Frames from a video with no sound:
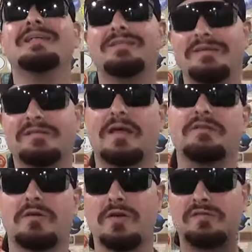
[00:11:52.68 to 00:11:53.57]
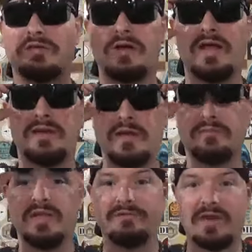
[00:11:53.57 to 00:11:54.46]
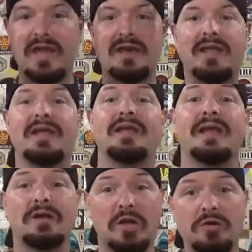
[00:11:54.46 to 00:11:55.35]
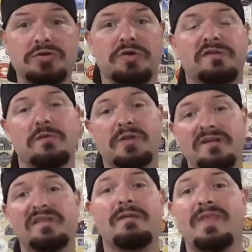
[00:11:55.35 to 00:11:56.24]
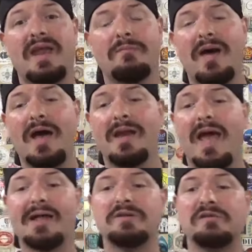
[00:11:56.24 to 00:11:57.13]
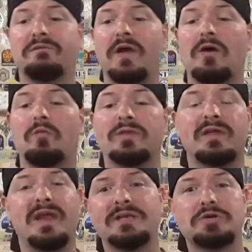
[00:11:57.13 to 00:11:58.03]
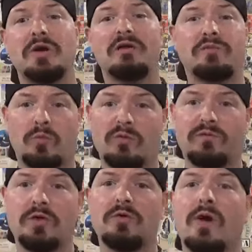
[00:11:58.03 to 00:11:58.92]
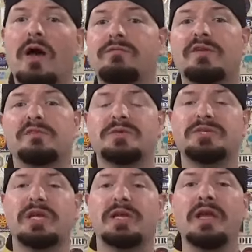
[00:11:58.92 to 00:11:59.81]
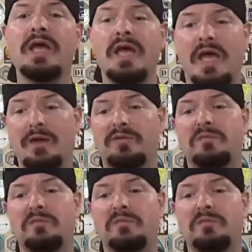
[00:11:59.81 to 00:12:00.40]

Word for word: this laser is going to end up living in an enclosure. So please keep that in mind. I just felt with the nature of the review of this machine, it was